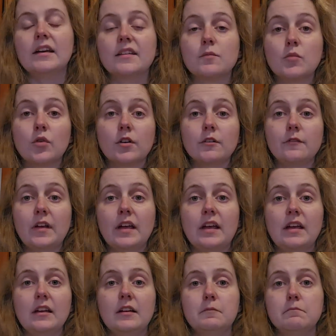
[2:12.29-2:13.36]
It's more of
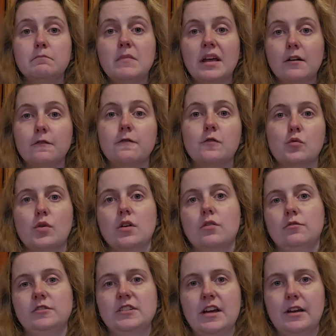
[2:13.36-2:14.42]
a
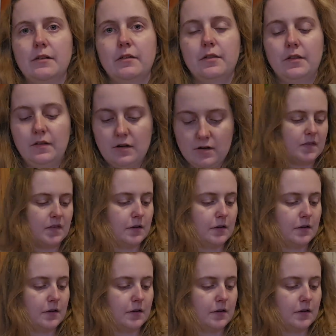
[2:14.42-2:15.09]
metaphorical death.